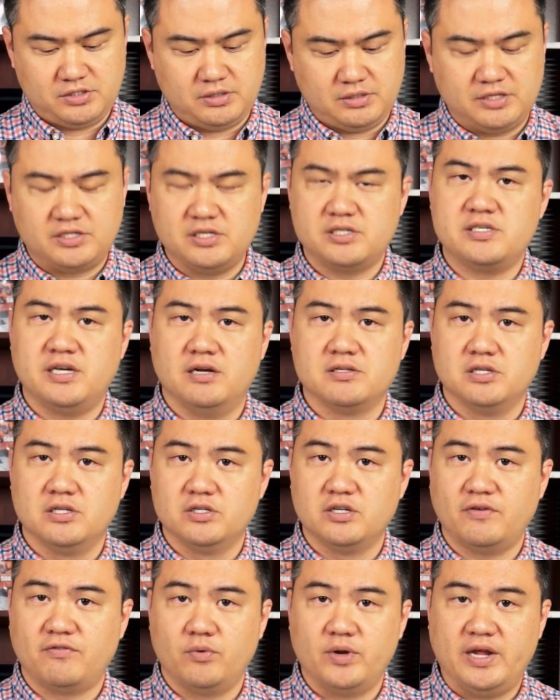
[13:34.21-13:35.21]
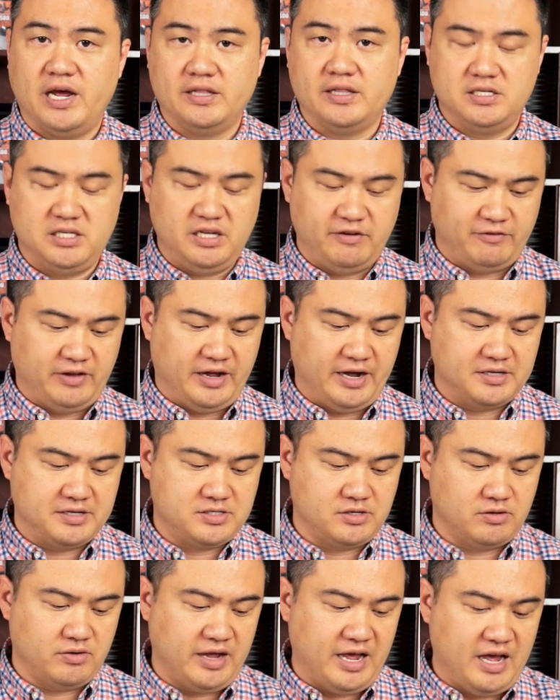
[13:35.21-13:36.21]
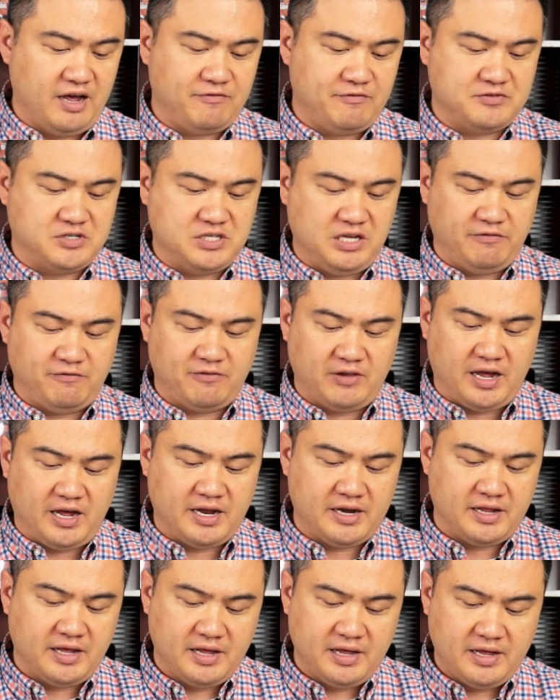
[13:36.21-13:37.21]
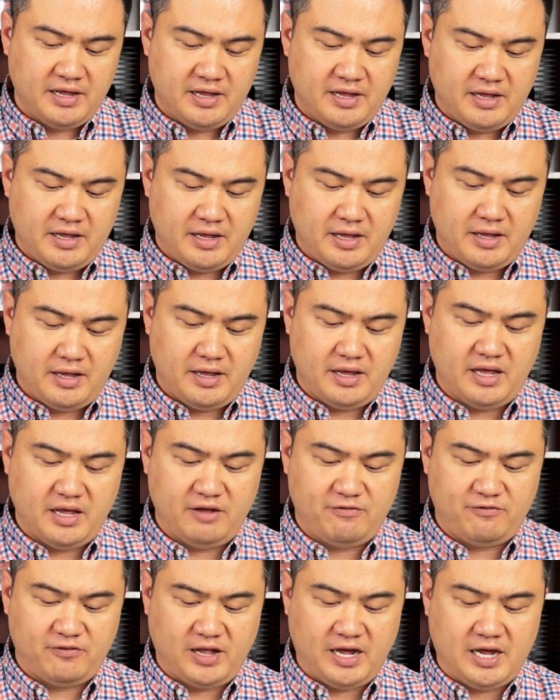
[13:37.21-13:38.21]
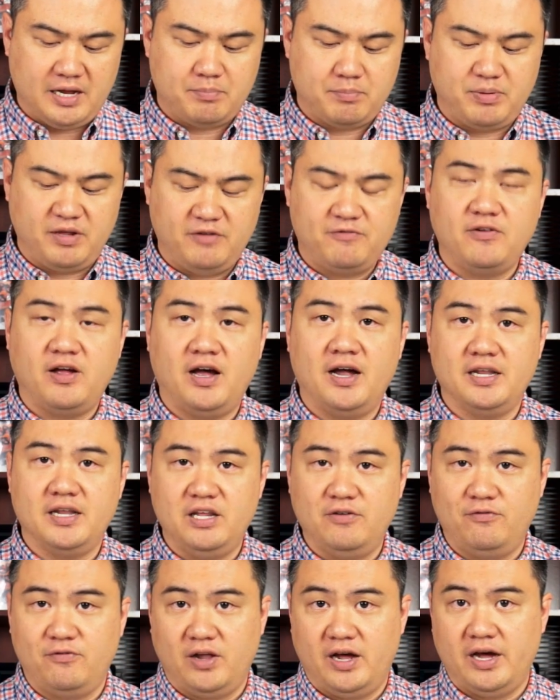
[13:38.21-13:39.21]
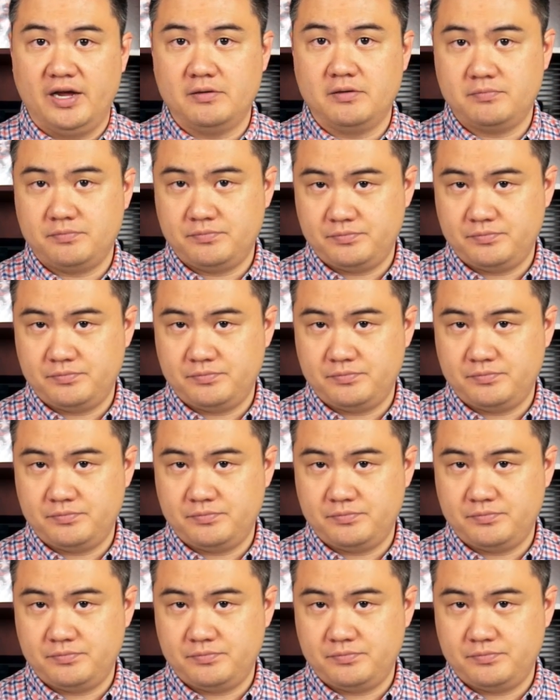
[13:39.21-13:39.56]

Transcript: it just sounds a little different when you add the D flat. So F, D flat, A flat, B flat, E flat.